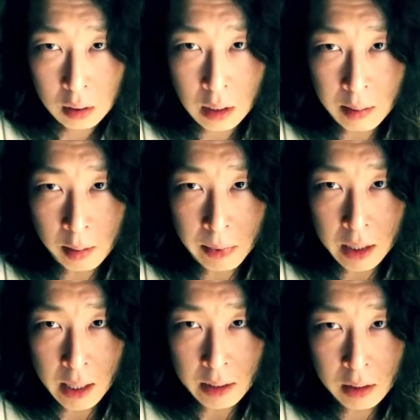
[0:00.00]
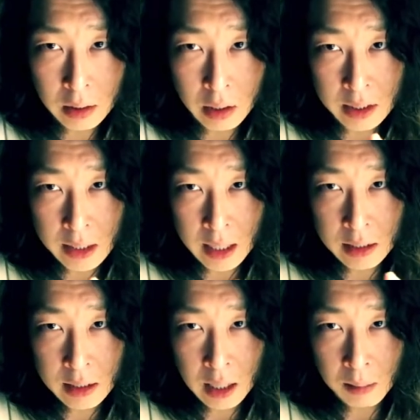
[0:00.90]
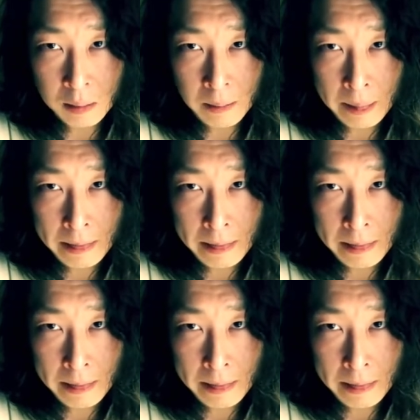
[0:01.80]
Not everybody has the exact same